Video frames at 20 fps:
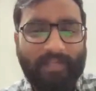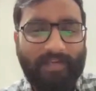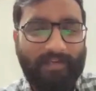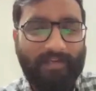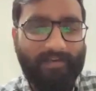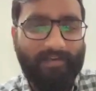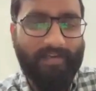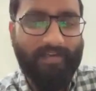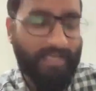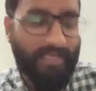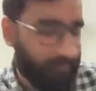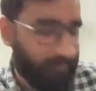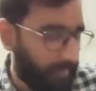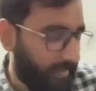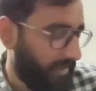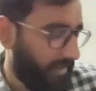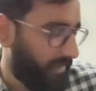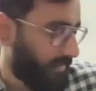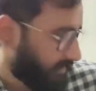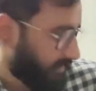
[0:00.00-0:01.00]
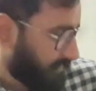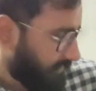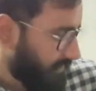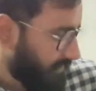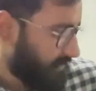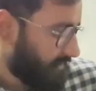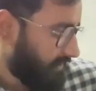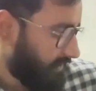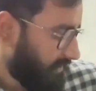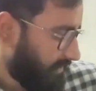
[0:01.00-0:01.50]
has been
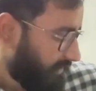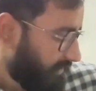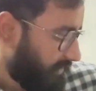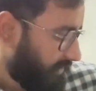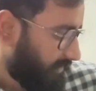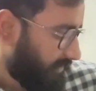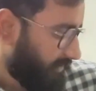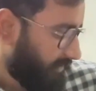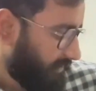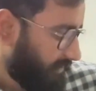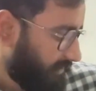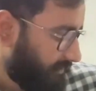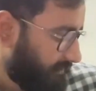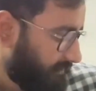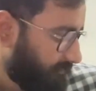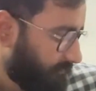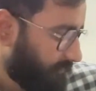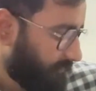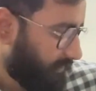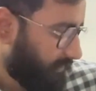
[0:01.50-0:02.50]
discussed. So